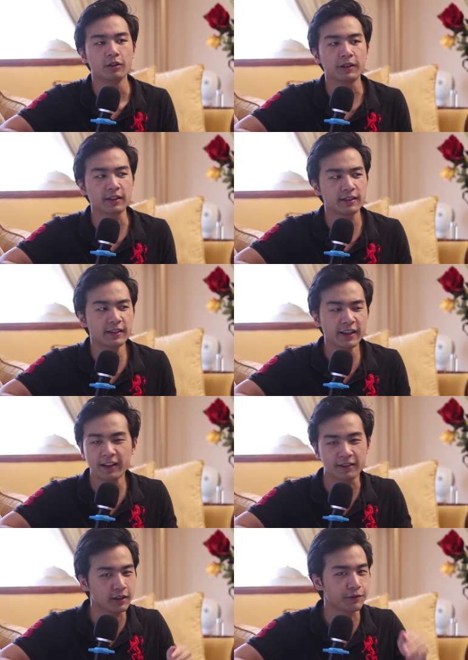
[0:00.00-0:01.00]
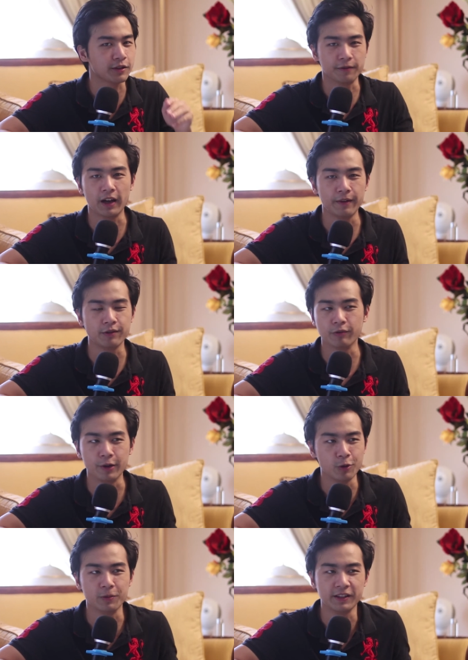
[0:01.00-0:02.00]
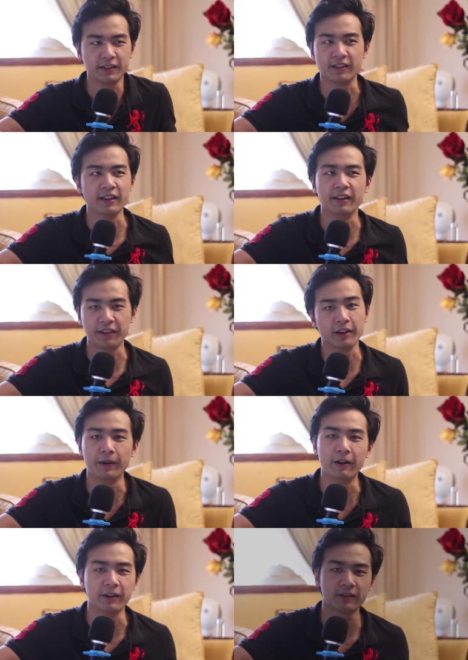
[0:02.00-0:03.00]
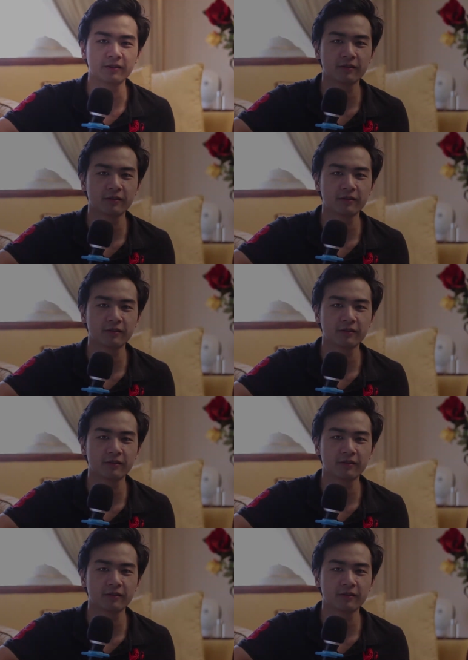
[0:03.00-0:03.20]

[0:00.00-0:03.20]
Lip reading: because this kind of stuff survives when nobody says anything about it.